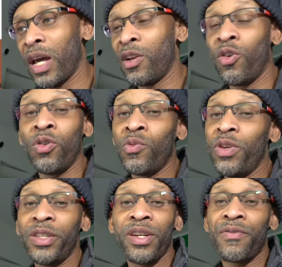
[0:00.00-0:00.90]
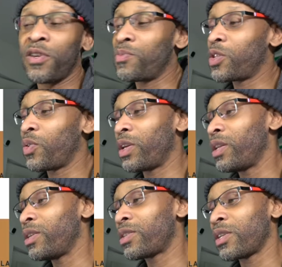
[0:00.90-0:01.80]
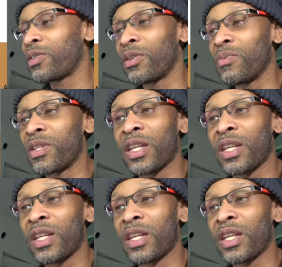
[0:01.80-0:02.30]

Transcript: And the only real difference between these systems